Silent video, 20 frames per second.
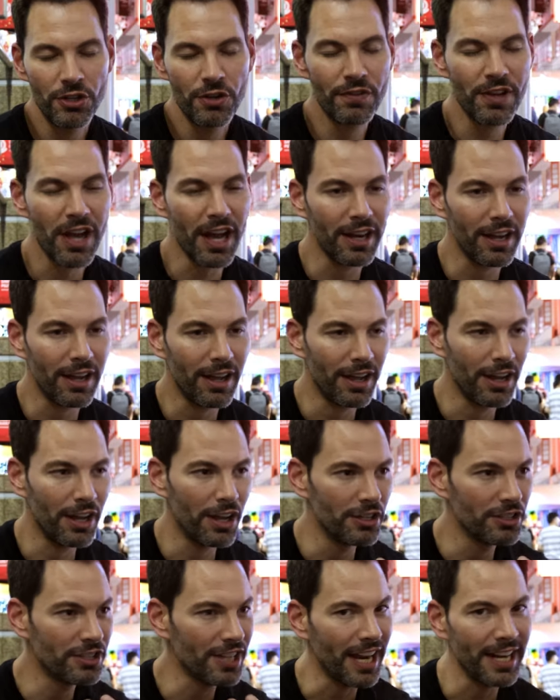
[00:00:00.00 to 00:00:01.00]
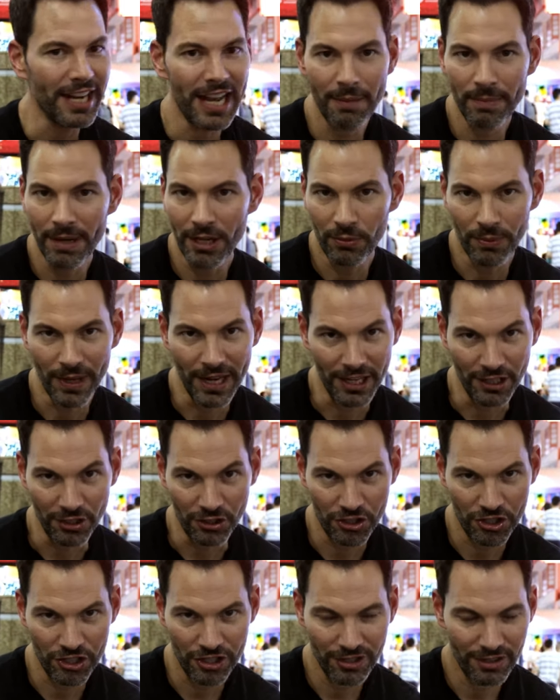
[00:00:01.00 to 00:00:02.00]
You've got dynamic
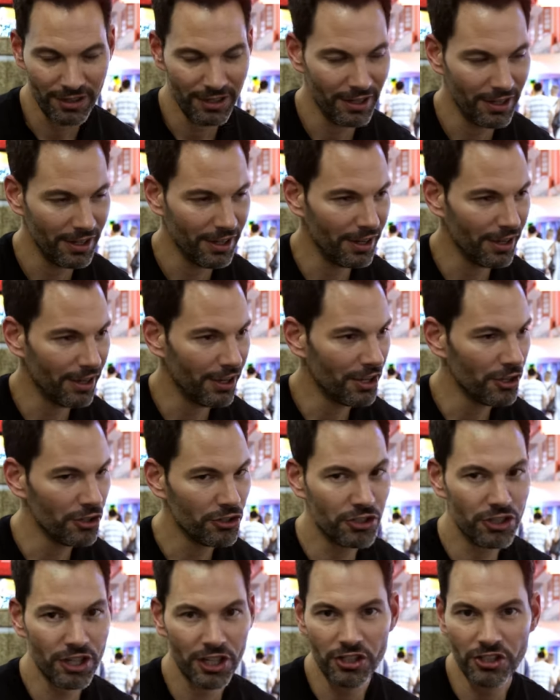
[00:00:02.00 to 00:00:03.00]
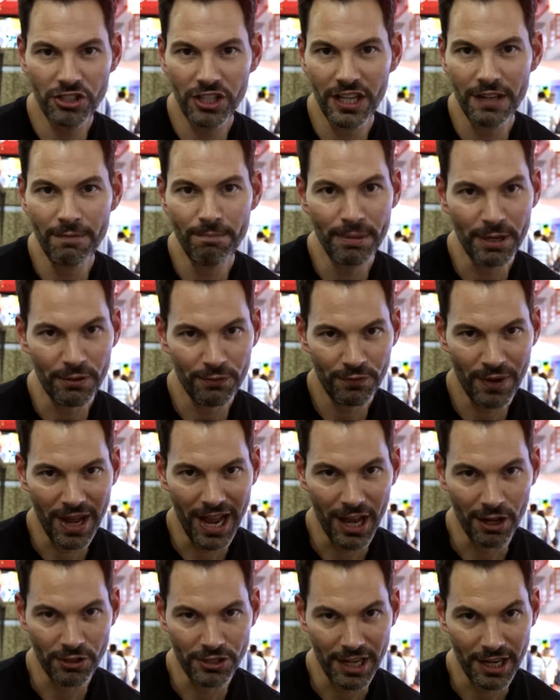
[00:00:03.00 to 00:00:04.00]
range. 16-bit
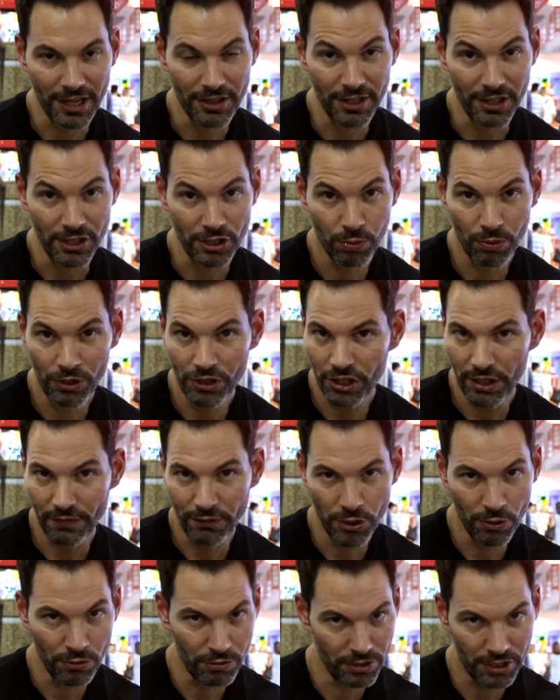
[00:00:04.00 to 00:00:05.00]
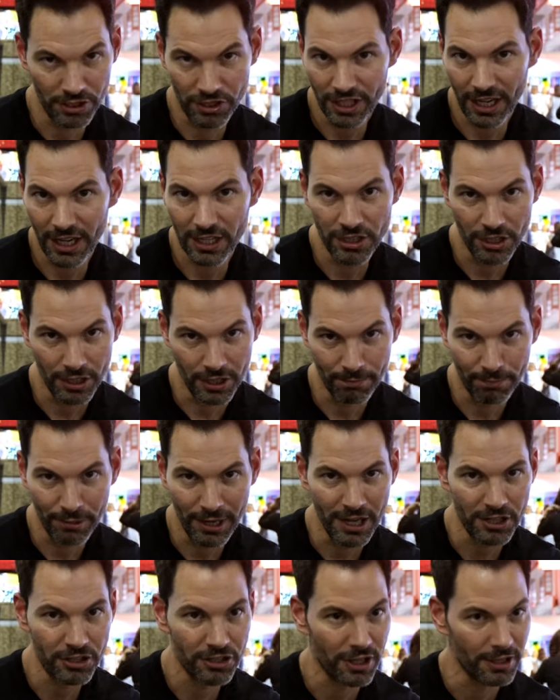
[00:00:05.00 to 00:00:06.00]
files out of this. which if you can set it to
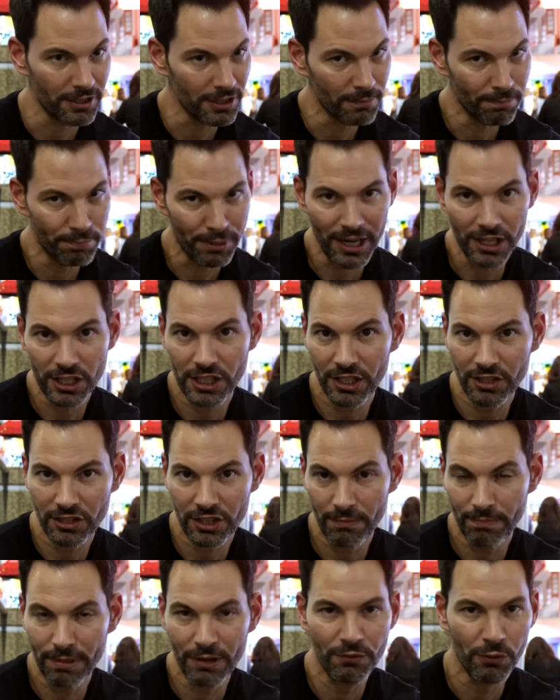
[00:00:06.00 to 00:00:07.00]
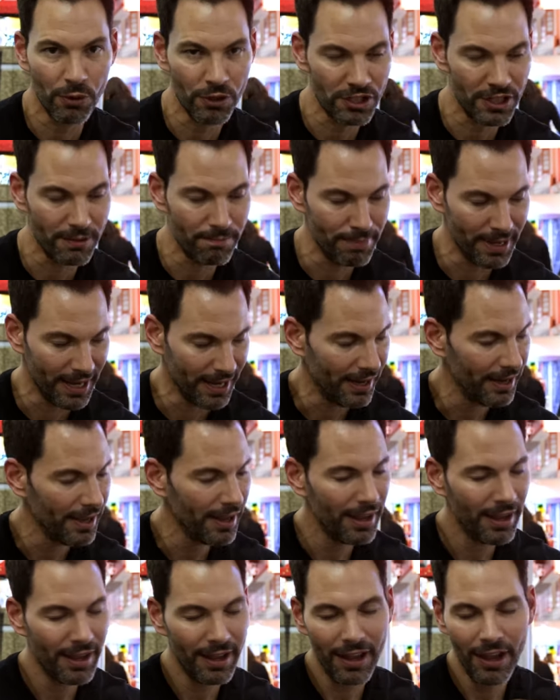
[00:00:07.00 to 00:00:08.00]
compressed, uncompressed, 16-bit, 14-bit.
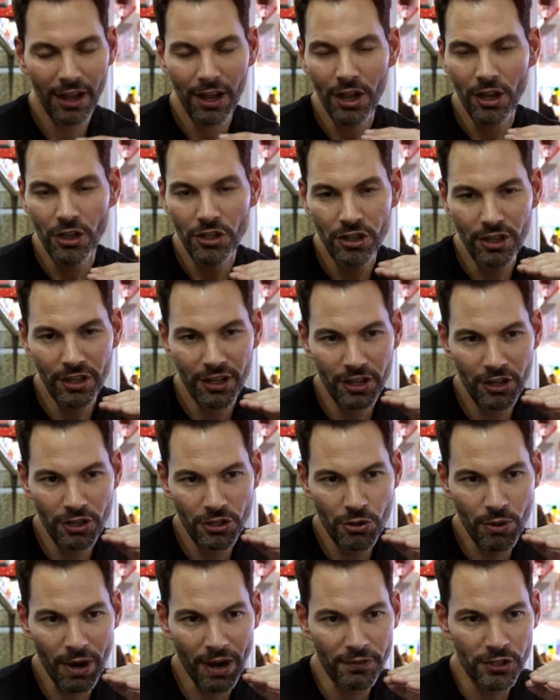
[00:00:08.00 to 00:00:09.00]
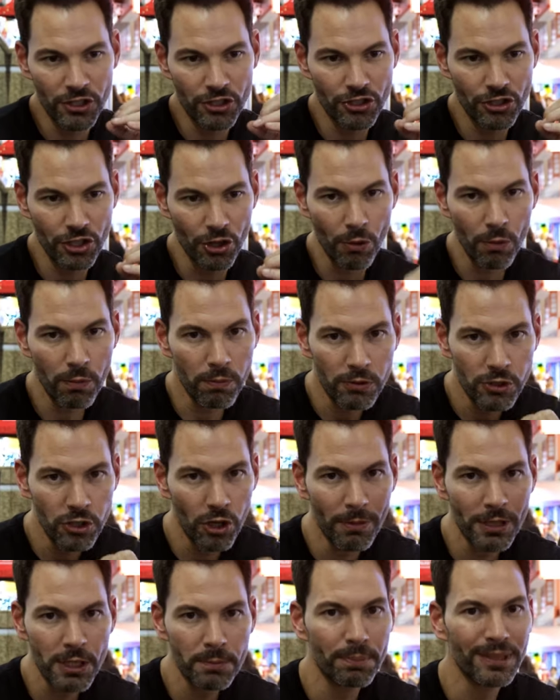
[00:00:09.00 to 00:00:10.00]
You have so
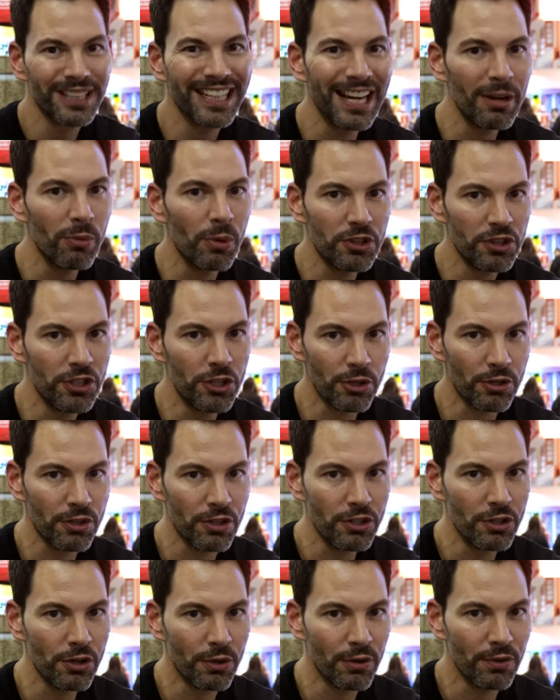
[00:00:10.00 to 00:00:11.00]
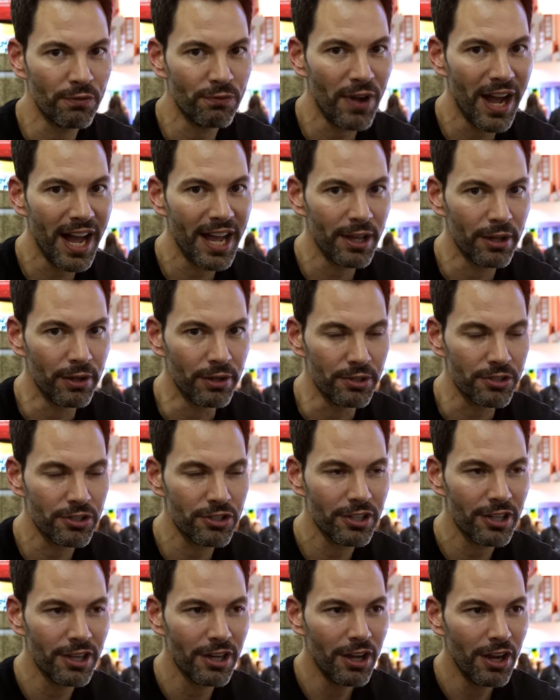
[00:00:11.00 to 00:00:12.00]
so much play with your your
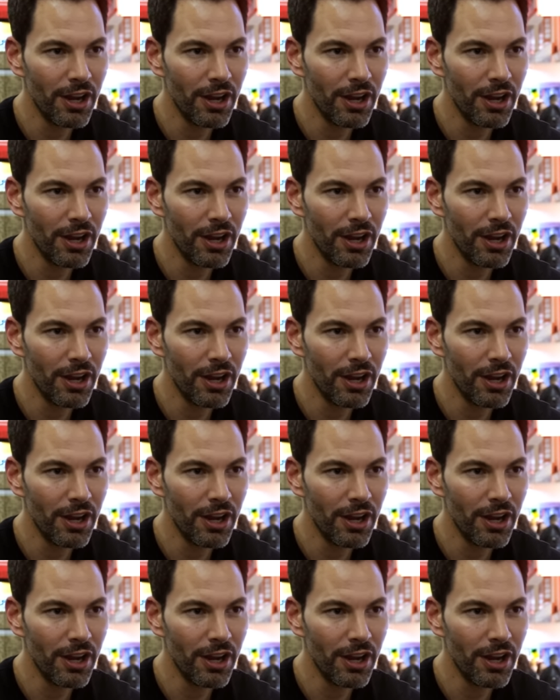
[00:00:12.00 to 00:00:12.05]
files